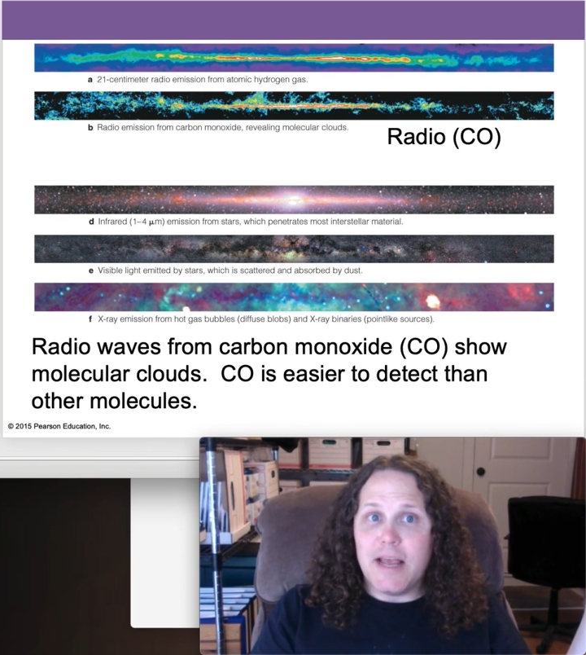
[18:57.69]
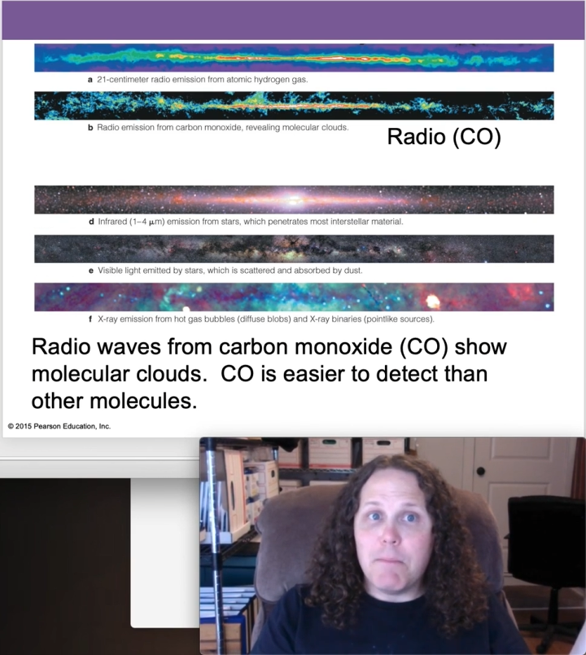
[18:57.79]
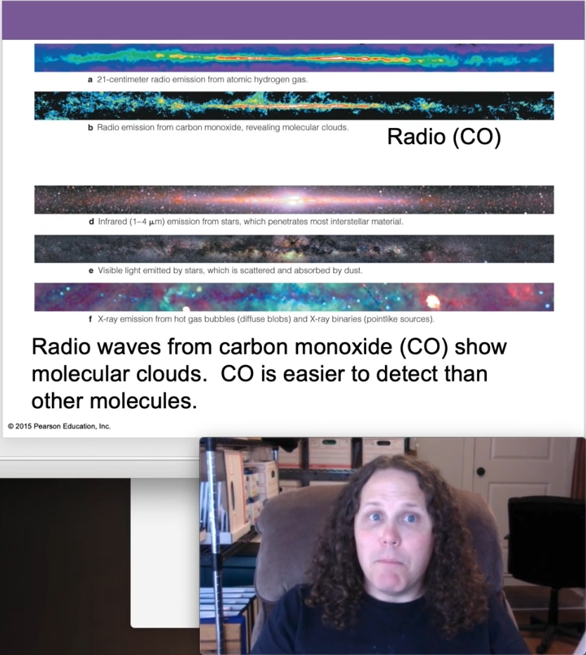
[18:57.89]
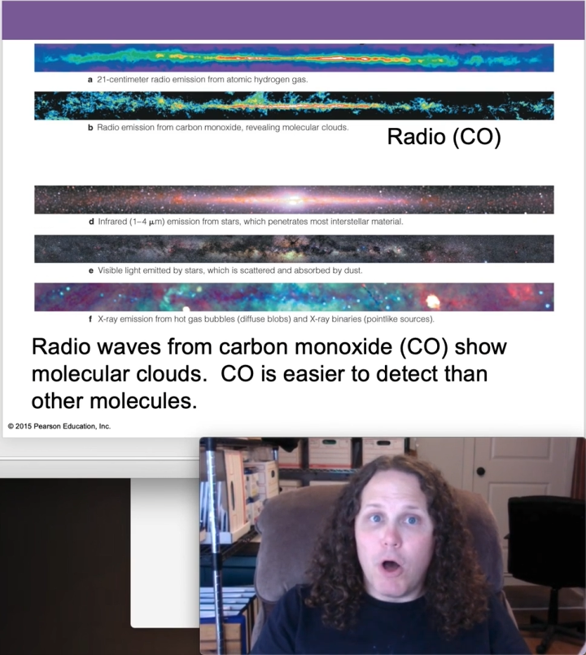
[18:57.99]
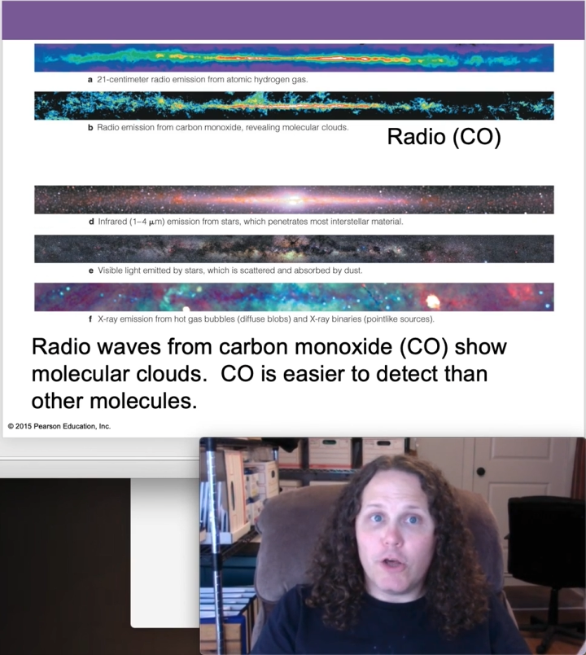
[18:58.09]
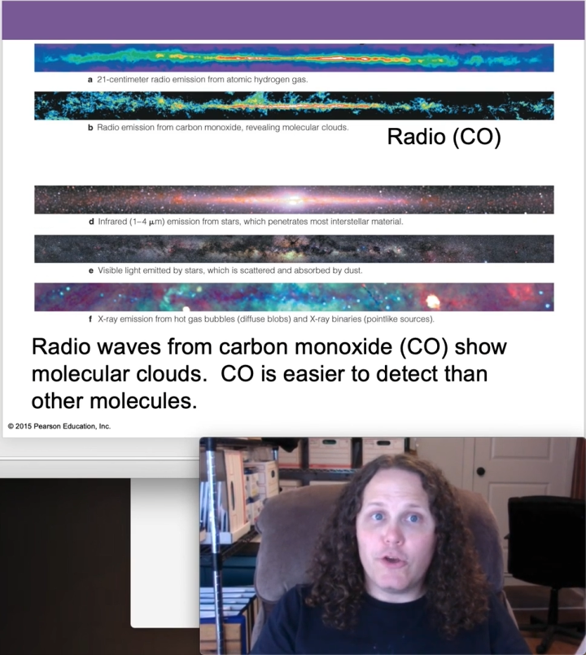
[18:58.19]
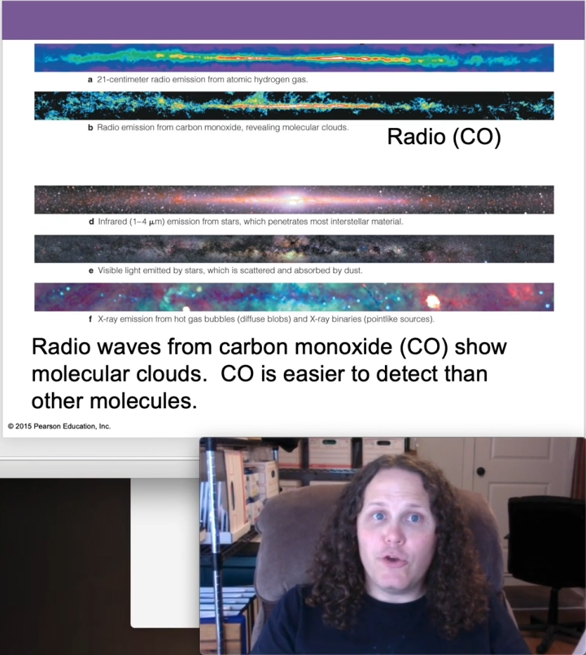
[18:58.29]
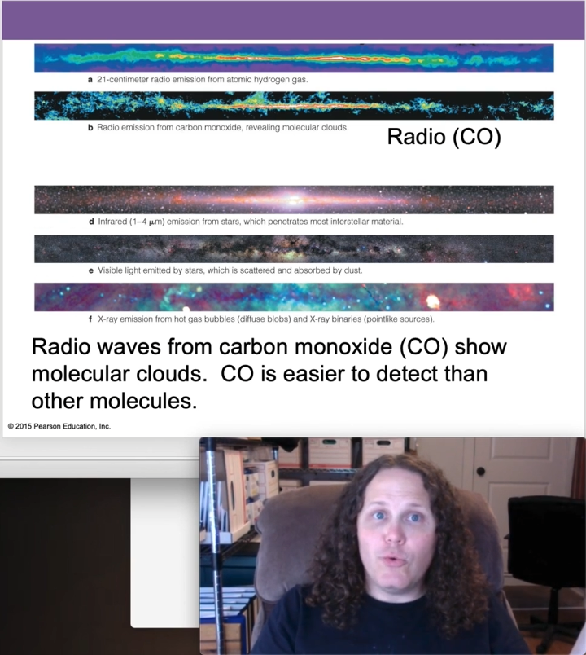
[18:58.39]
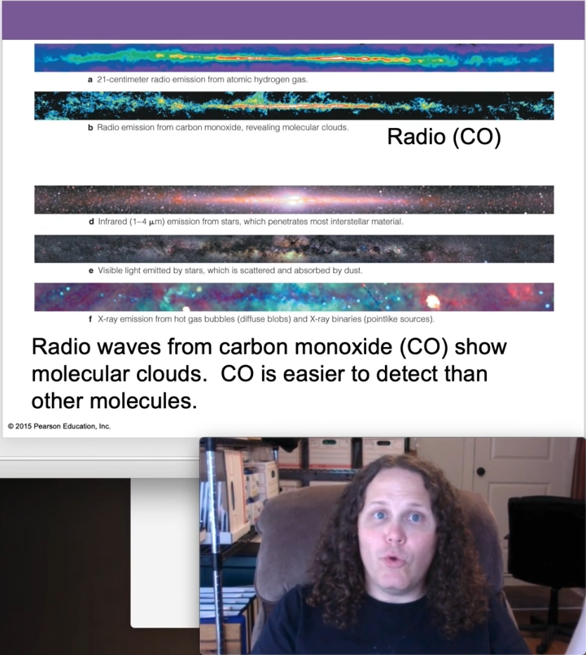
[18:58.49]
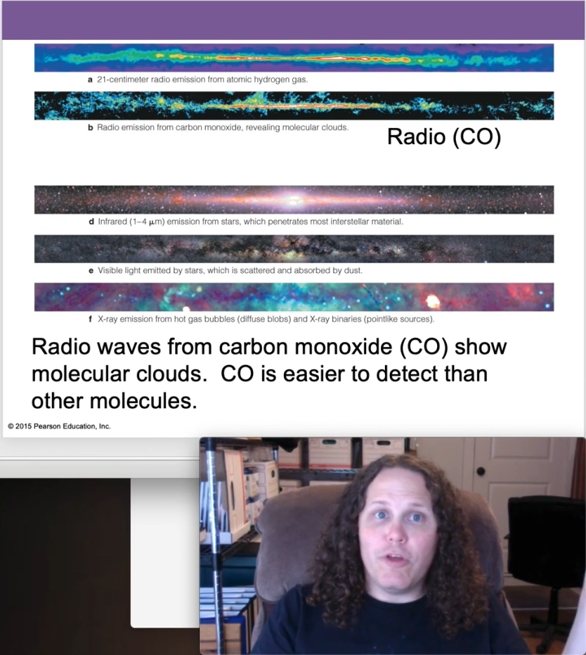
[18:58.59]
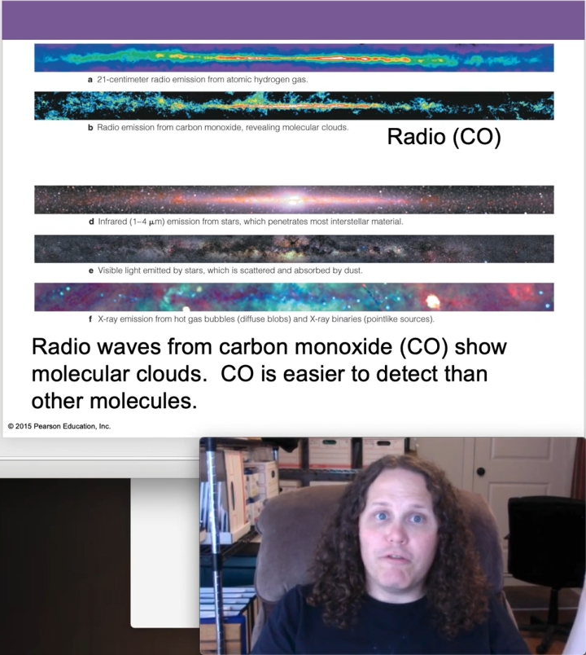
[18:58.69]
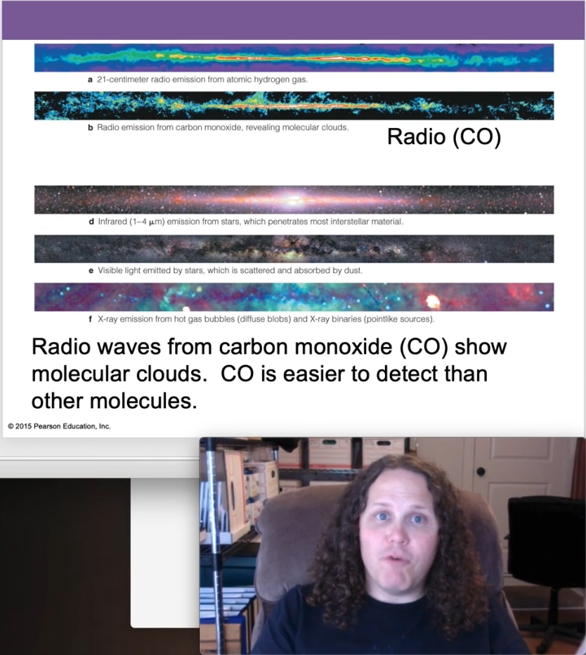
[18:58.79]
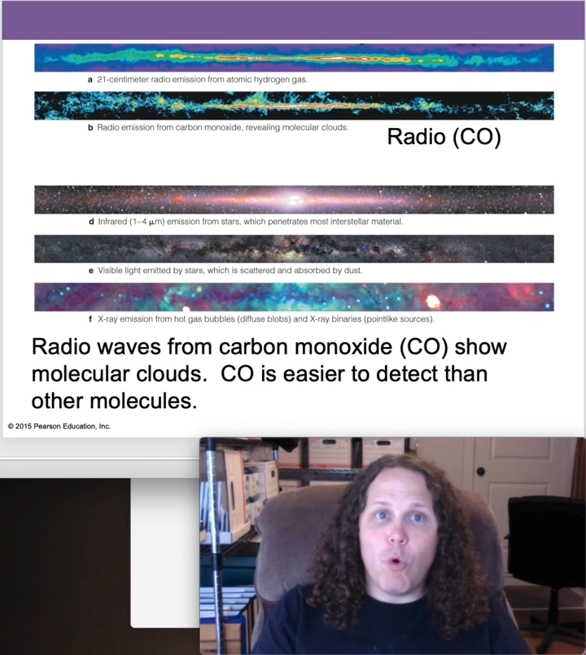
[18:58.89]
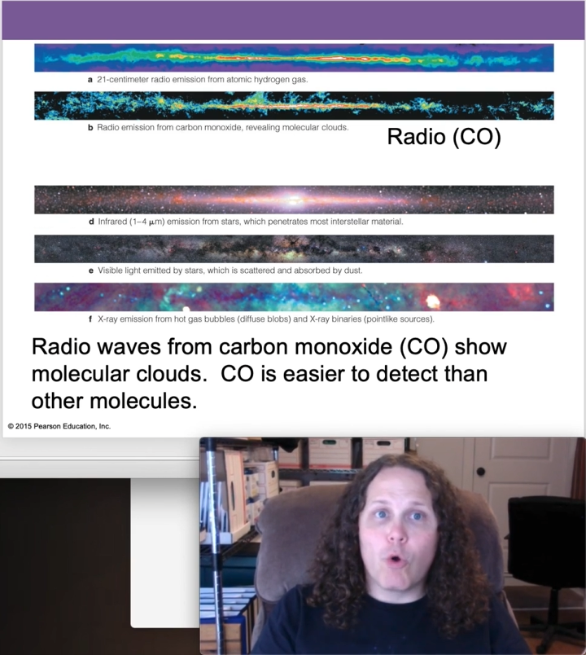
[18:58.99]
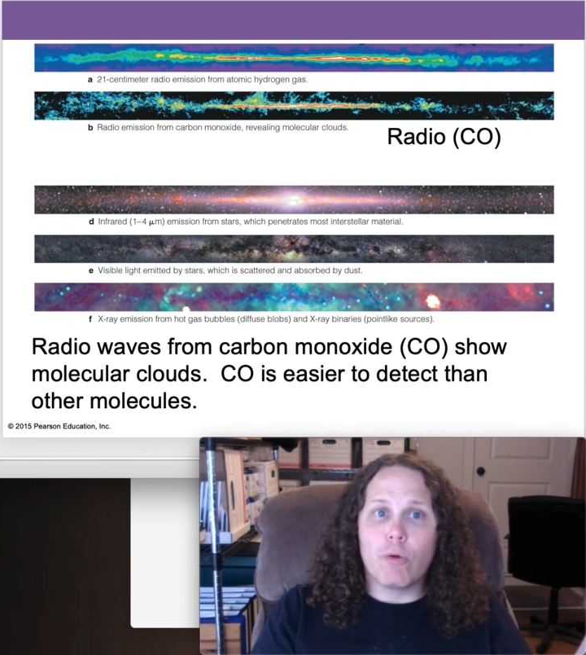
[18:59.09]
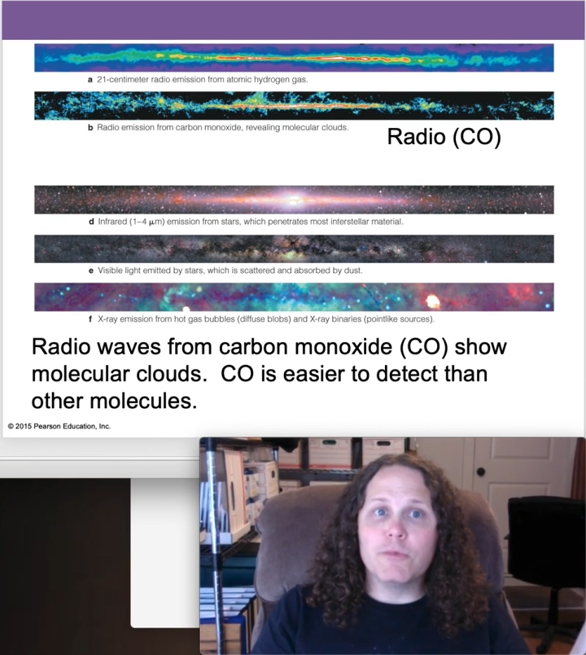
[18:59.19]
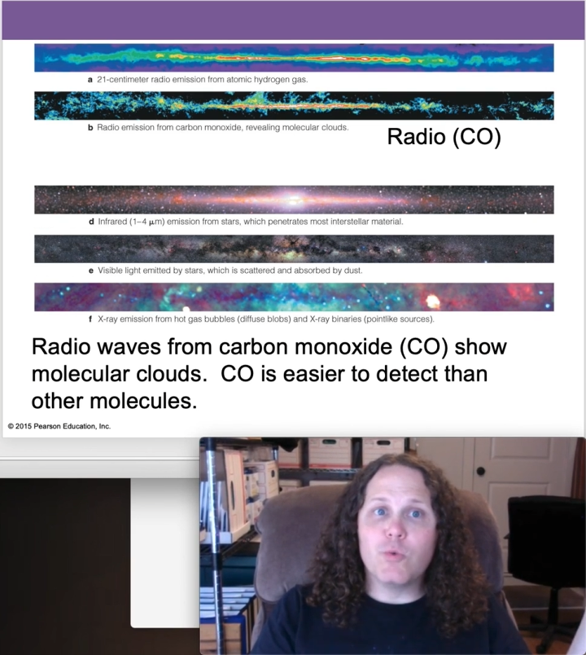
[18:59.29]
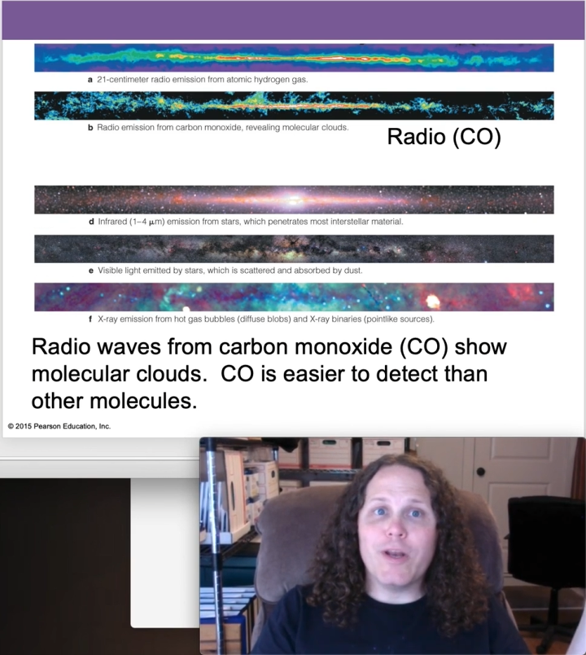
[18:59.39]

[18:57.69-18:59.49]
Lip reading: a molecule that forms when